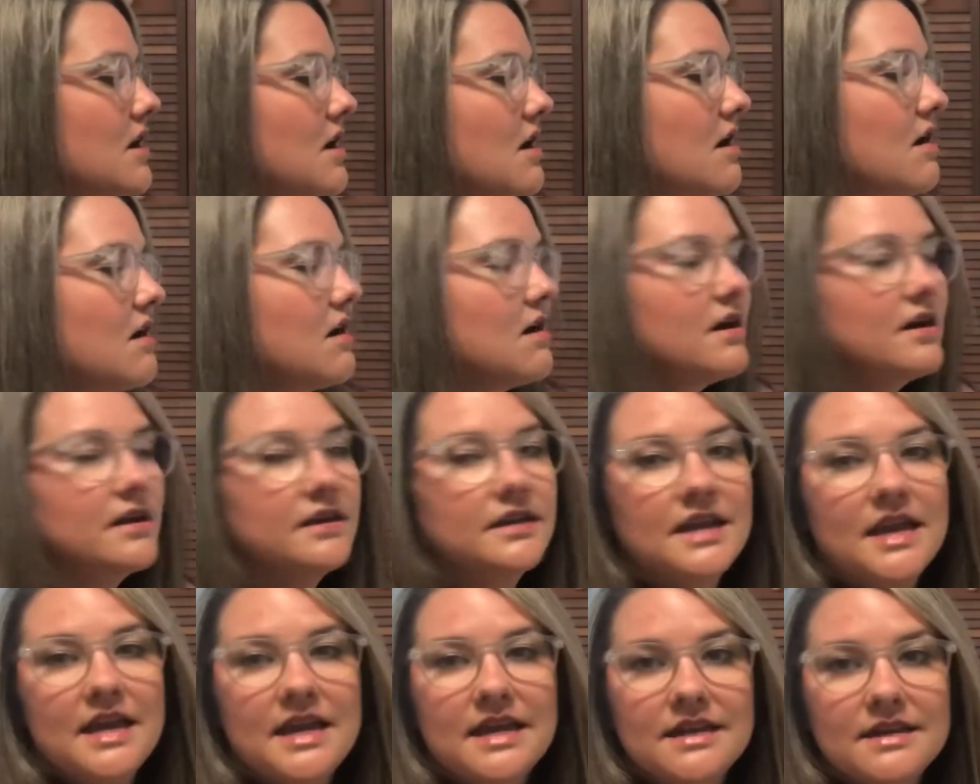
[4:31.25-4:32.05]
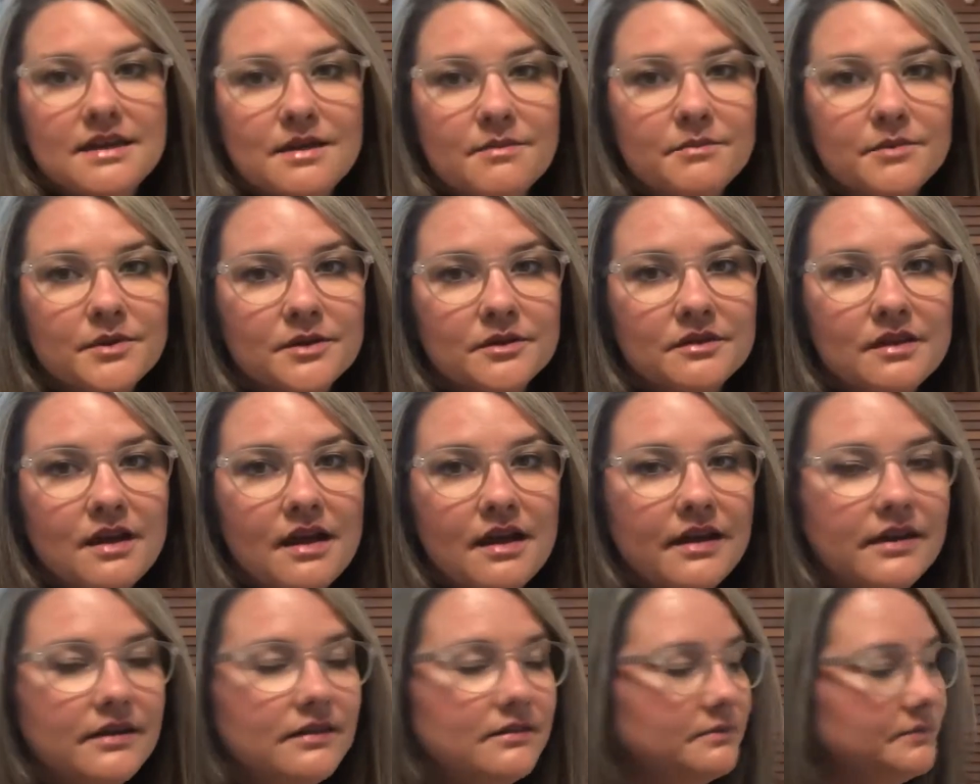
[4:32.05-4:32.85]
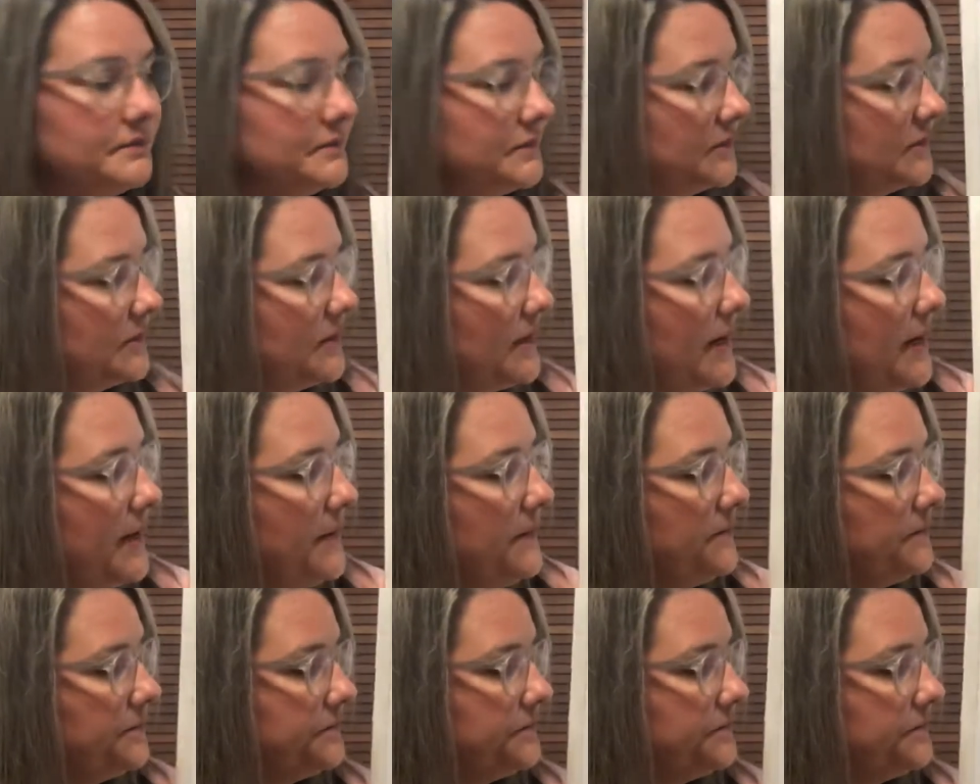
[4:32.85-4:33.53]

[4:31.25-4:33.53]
on a number line, okay?